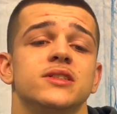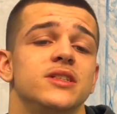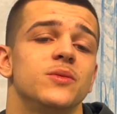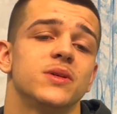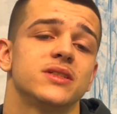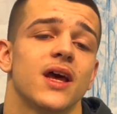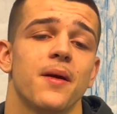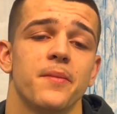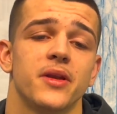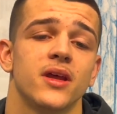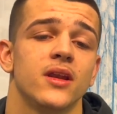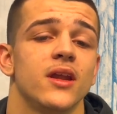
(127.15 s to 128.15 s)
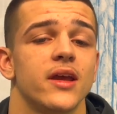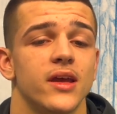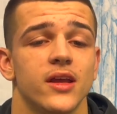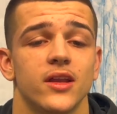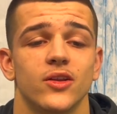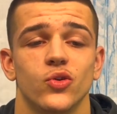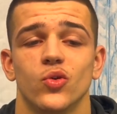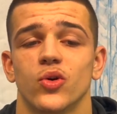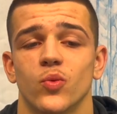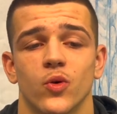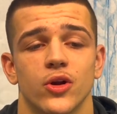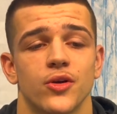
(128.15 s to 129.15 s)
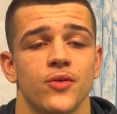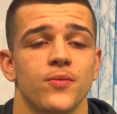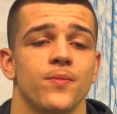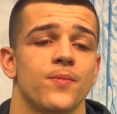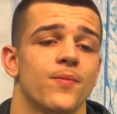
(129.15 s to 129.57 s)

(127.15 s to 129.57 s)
see what's happening in your world.